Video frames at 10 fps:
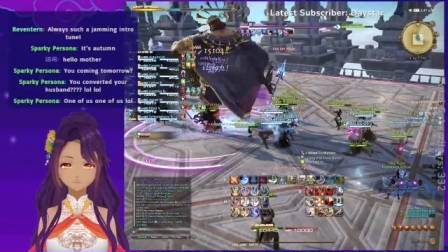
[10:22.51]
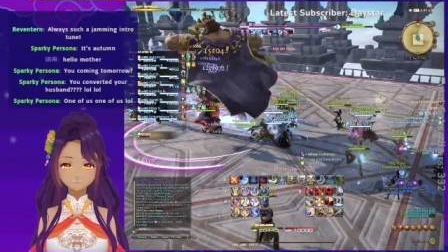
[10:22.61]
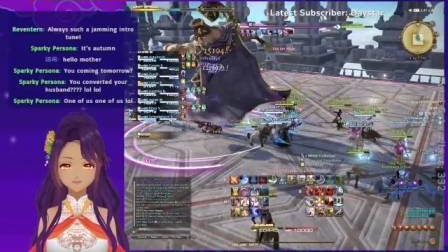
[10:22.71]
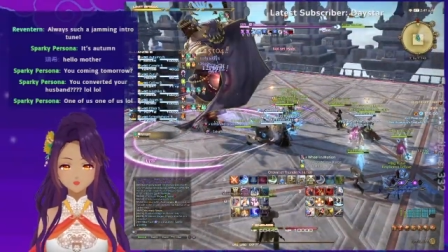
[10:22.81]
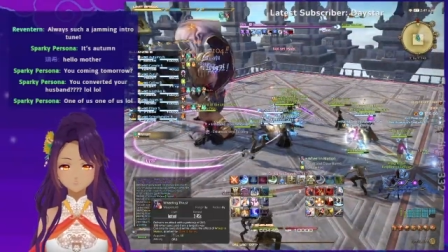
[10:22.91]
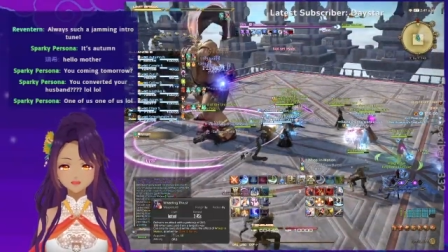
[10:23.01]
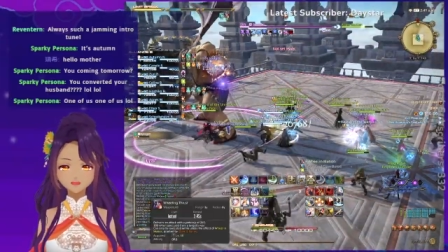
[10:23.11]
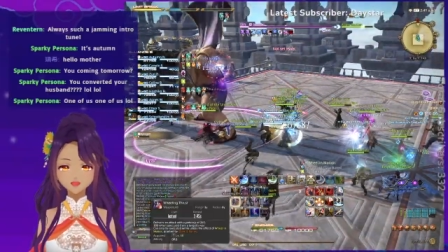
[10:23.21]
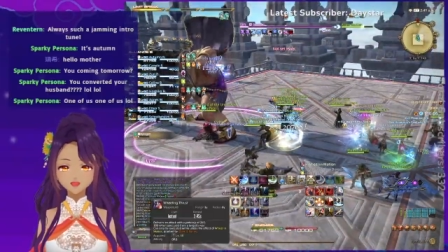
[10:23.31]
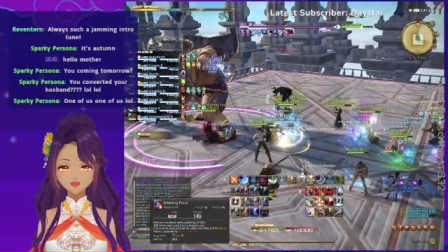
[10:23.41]
She was like
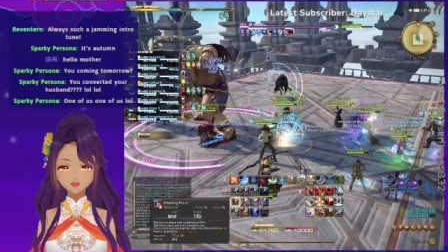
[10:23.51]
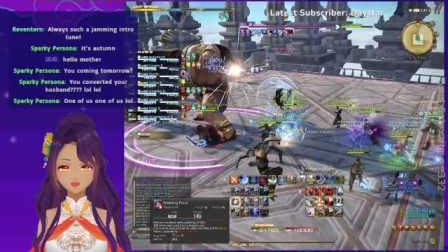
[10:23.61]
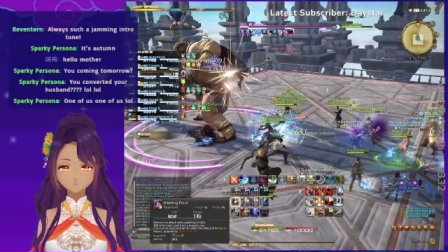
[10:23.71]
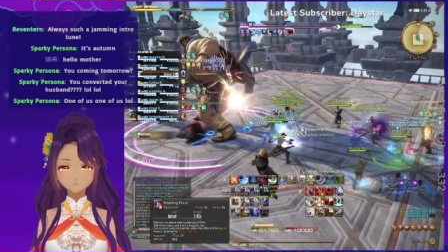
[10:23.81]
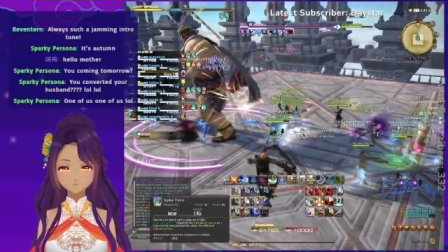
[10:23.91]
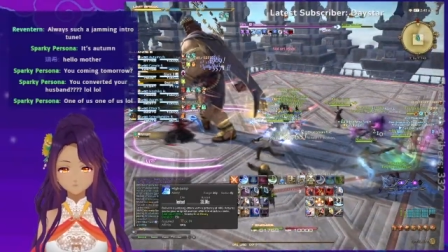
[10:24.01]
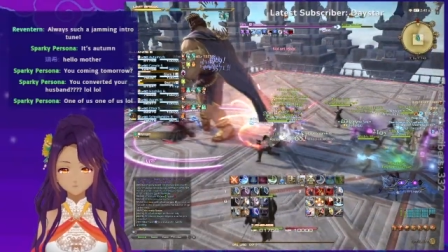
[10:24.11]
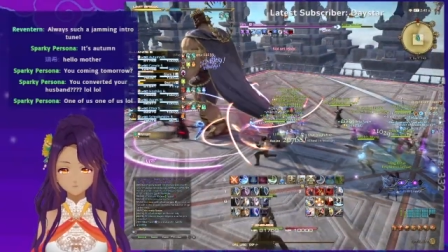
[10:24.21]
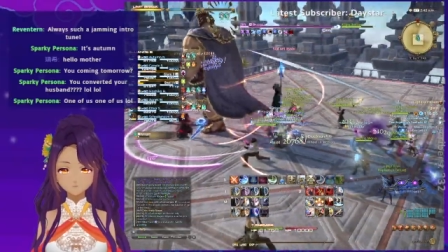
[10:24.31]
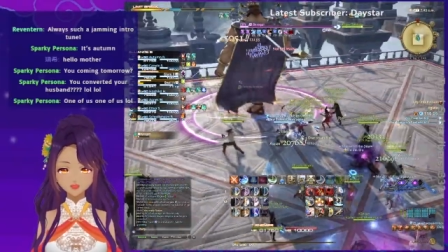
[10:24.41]
a,
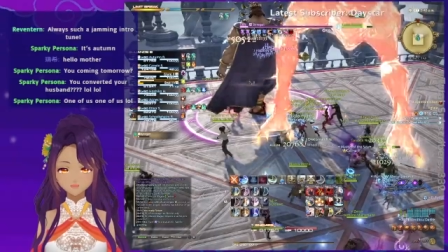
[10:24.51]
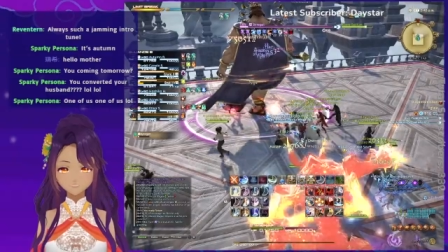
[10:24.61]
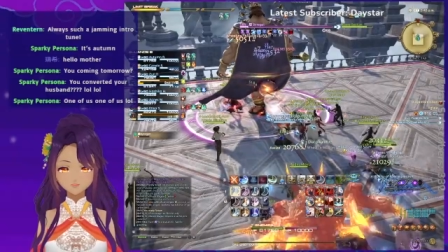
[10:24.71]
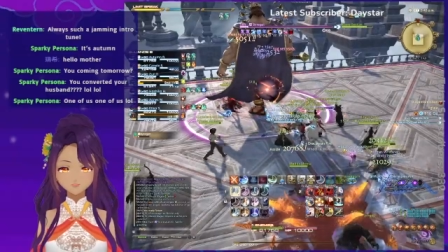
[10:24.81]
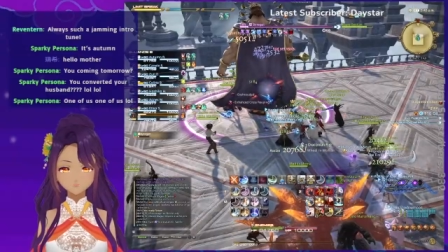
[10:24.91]
what was it?